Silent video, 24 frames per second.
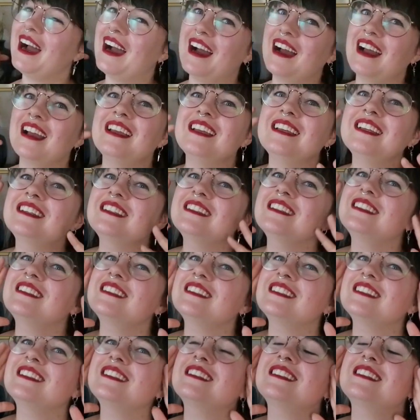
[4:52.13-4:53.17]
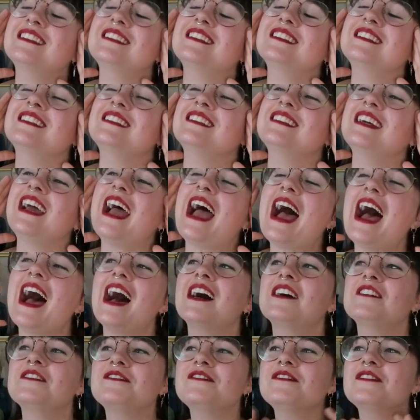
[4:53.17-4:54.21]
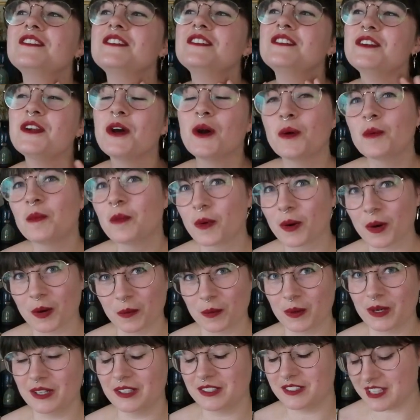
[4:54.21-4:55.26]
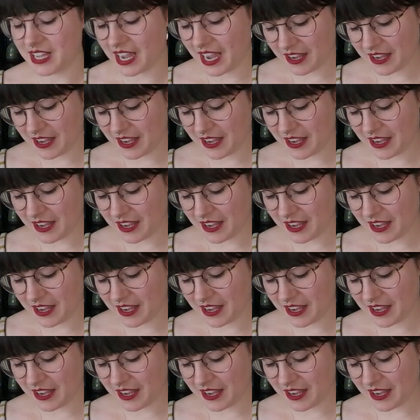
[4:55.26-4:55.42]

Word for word: I have no more words.